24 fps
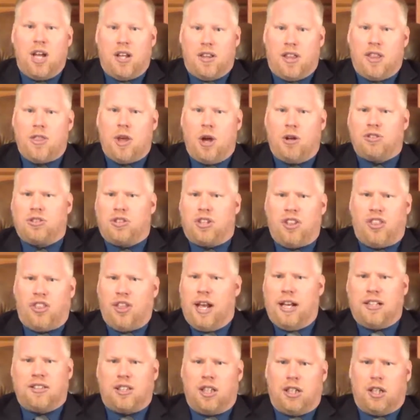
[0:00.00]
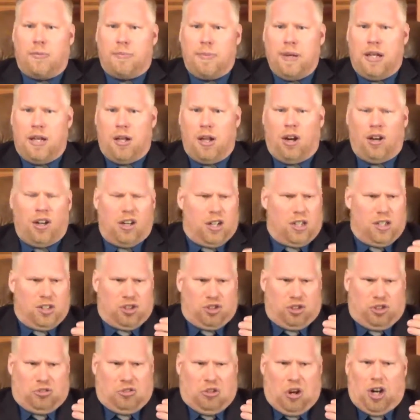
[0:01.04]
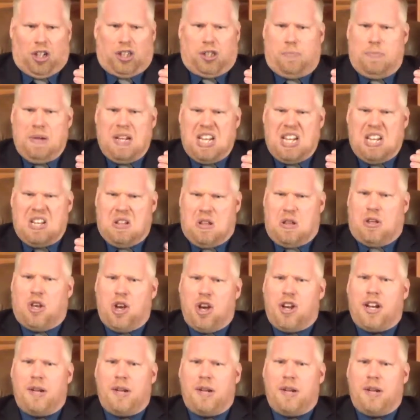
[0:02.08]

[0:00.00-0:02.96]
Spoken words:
then those are the things that are going to start to be good